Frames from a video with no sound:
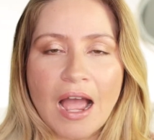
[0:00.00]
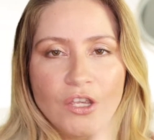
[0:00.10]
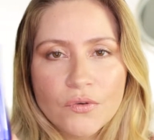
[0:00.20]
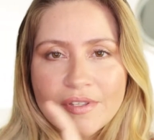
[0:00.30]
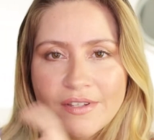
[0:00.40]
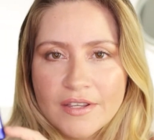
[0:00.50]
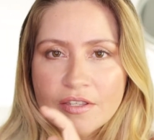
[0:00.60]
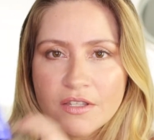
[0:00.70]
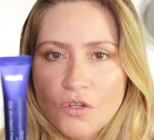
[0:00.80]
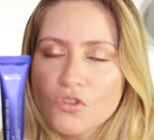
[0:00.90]
I use
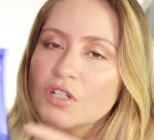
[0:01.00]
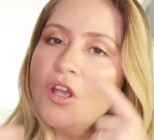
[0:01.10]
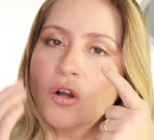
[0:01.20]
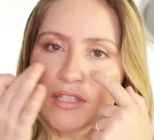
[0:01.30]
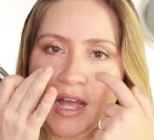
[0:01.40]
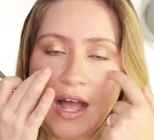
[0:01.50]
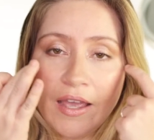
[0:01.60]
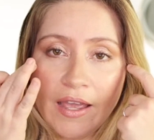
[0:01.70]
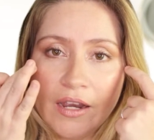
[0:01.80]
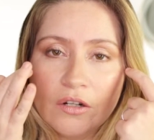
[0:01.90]
this usually on the
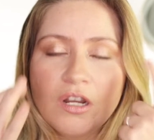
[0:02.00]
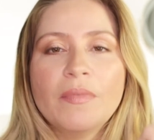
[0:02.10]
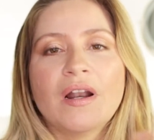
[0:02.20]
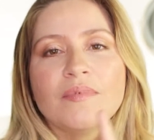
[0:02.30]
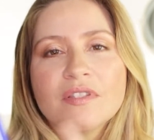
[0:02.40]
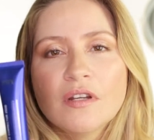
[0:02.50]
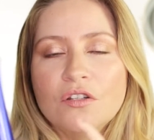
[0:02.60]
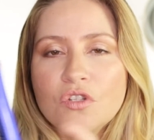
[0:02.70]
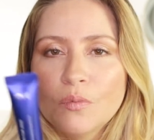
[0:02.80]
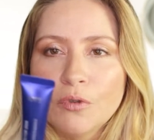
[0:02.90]
eye area, but I'm
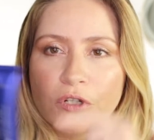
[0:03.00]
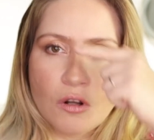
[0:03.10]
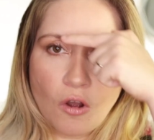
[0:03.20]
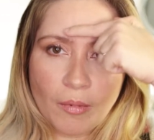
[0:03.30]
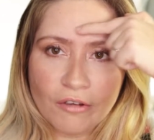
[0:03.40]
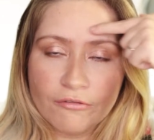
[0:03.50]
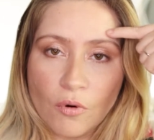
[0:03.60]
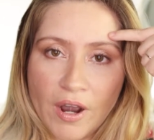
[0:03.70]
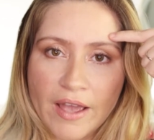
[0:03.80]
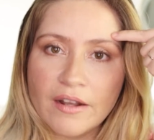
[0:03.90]
starting to put it on my
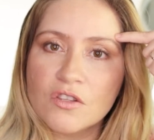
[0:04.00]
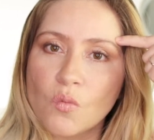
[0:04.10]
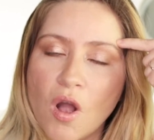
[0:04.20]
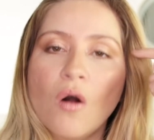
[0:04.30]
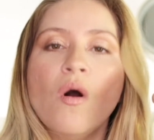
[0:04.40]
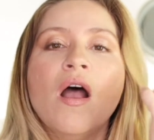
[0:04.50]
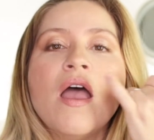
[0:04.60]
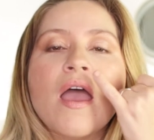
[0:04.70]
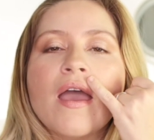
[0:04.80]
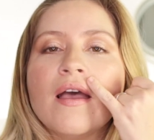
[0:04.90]
forehead as well
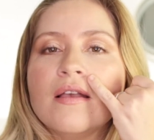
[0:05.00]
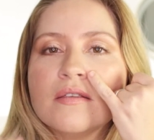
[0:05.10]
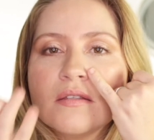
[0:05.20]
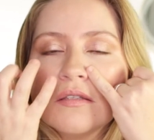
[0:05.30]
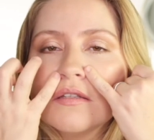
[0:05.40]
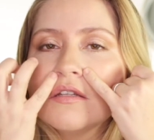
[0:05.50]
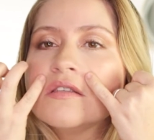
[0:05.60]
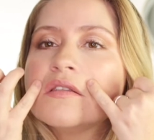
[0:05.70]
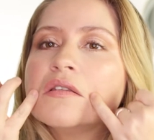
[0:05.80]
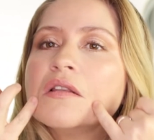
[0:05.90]
as these